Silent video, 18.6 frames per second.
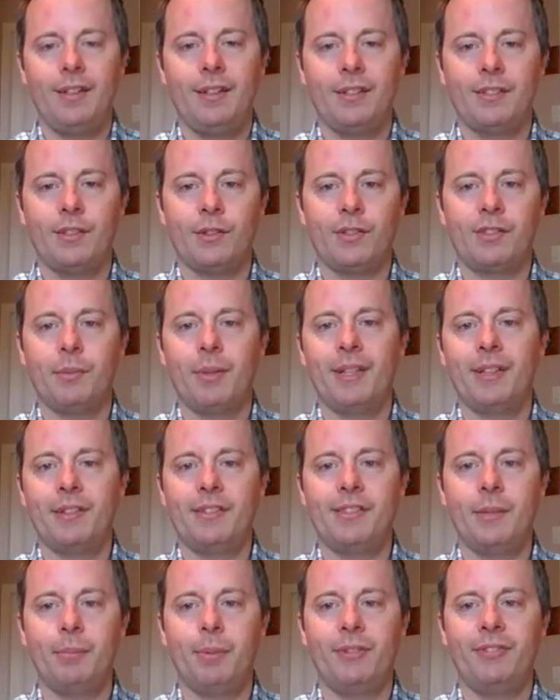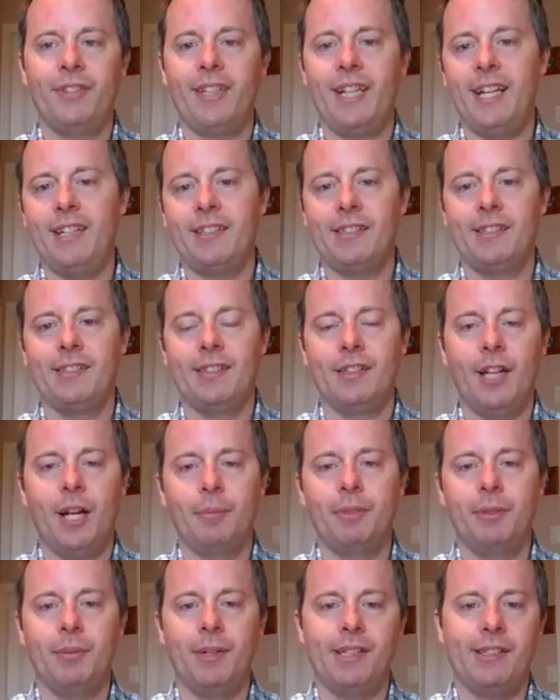So some other simplifications and
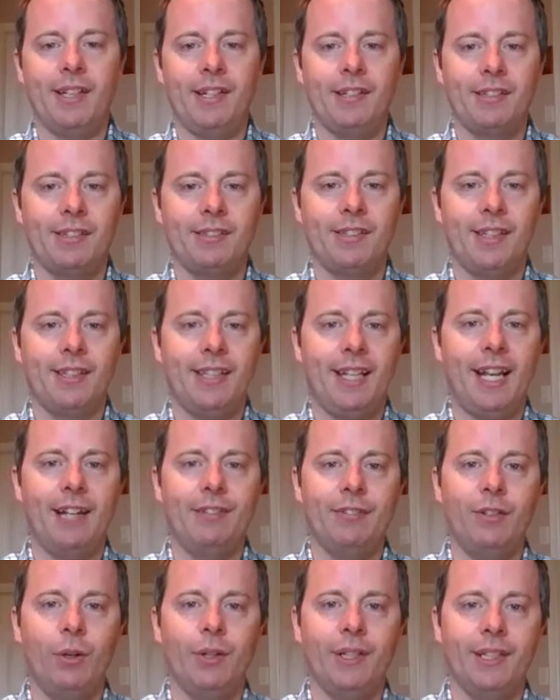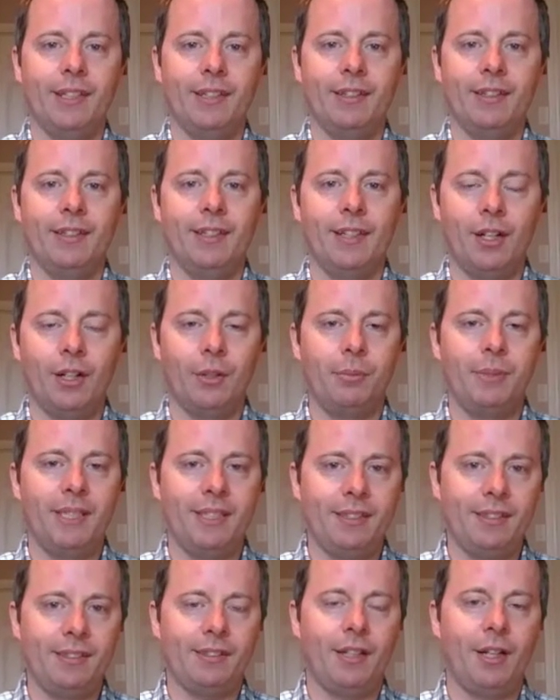optimizations that they have going here, and I'm
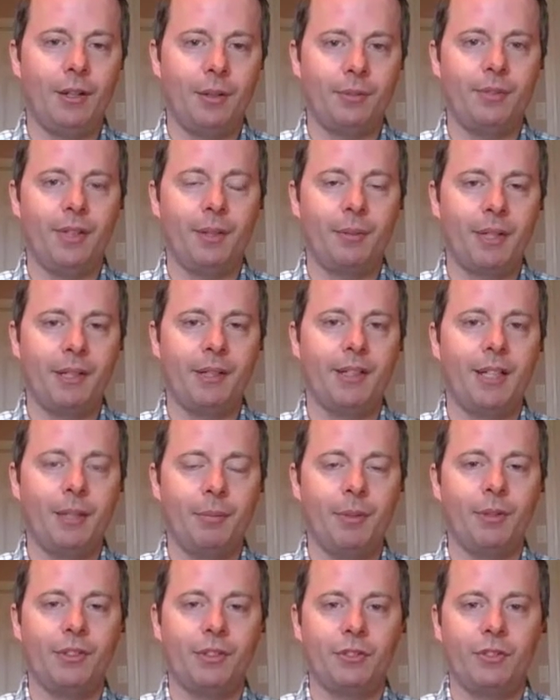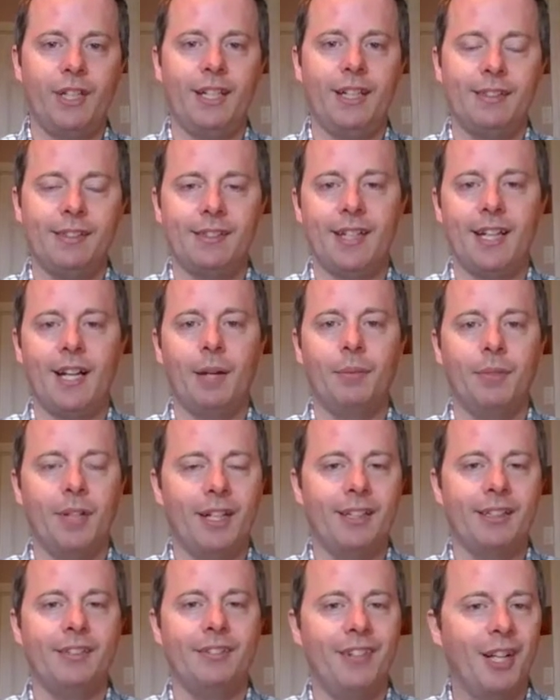going to come out straight and say I'm not
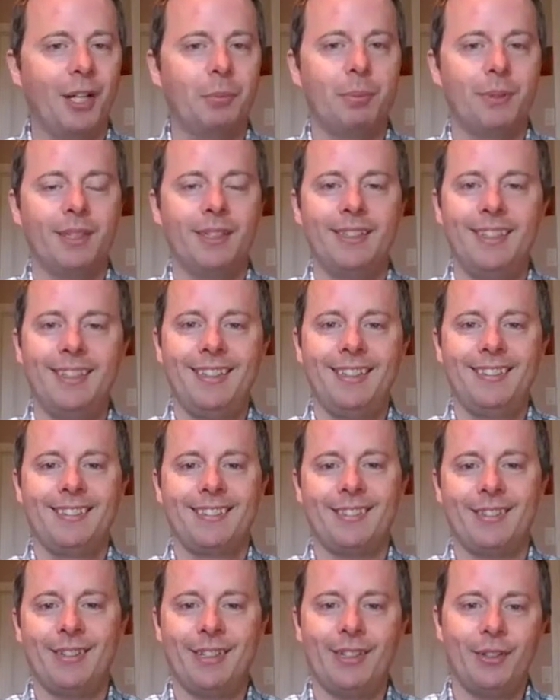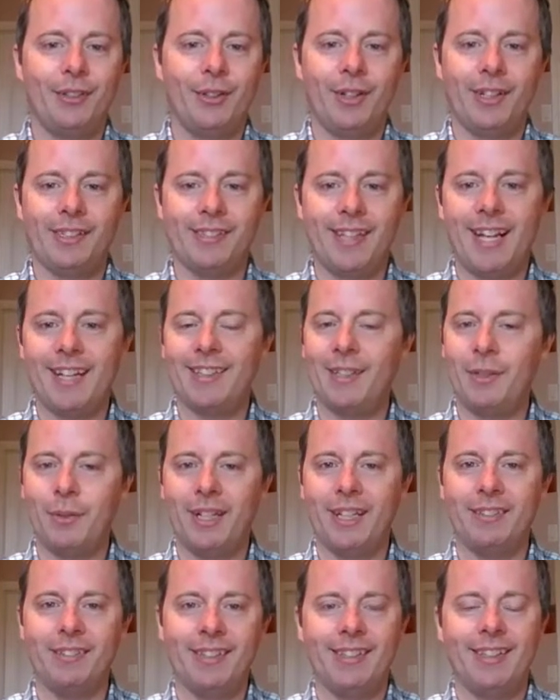a developer, so I don't know exactly what
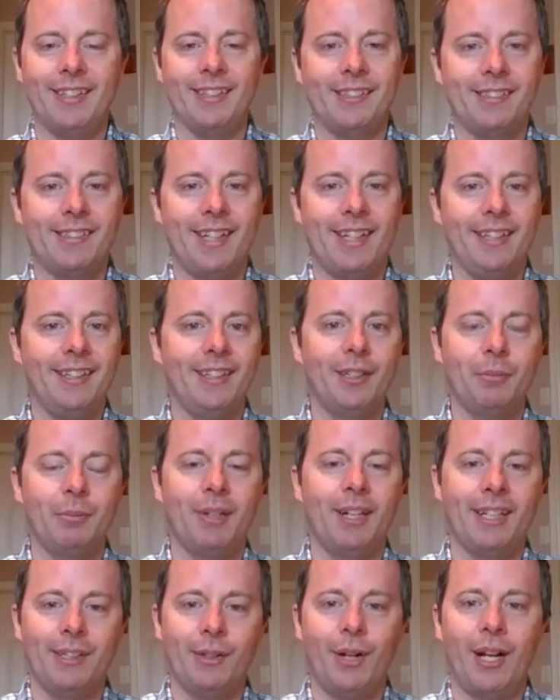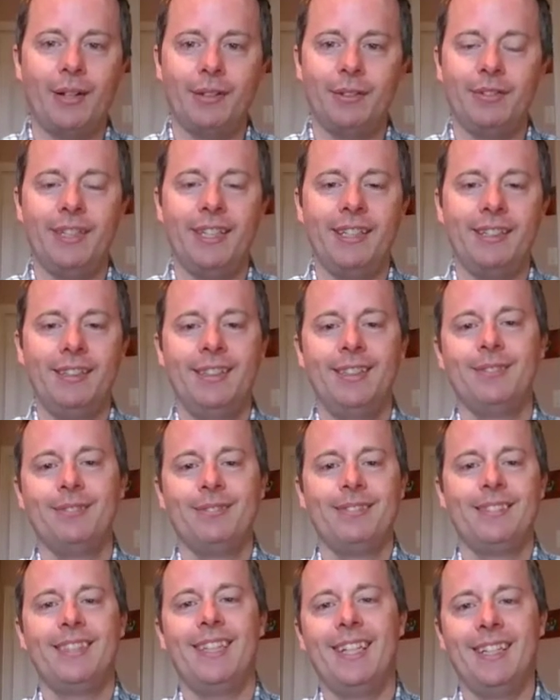everything is saying here, but I know how to read it,
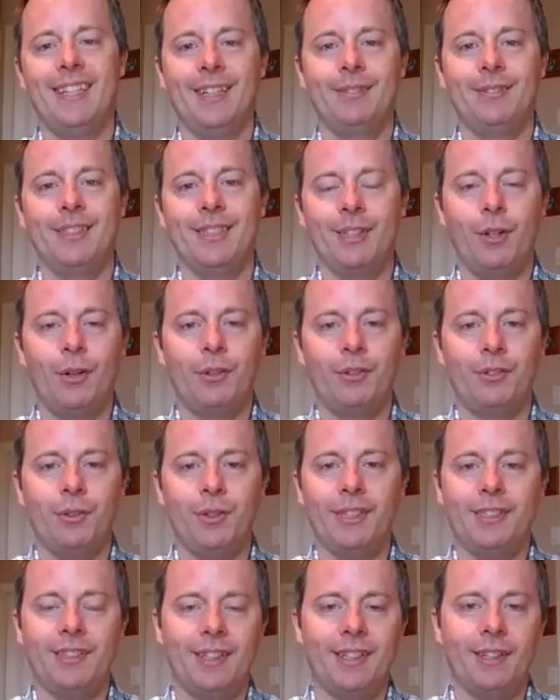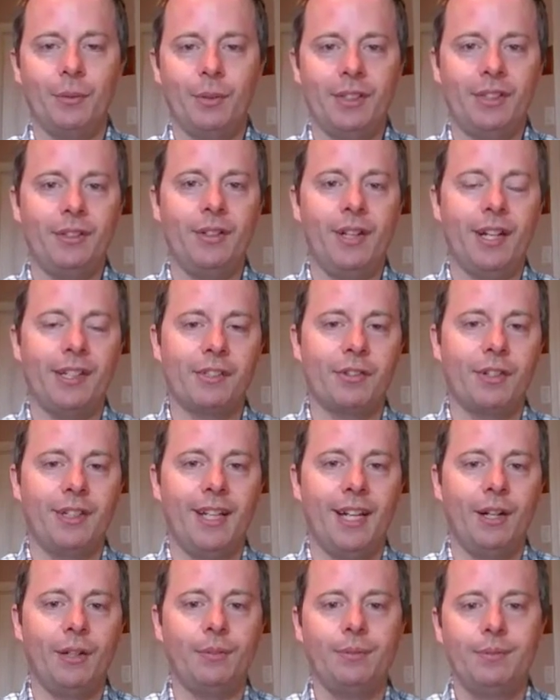and I'm going to go through it with you guys right
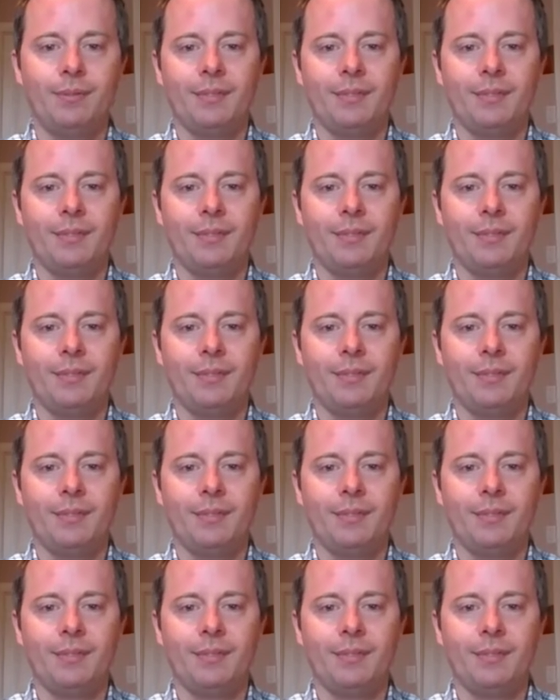now.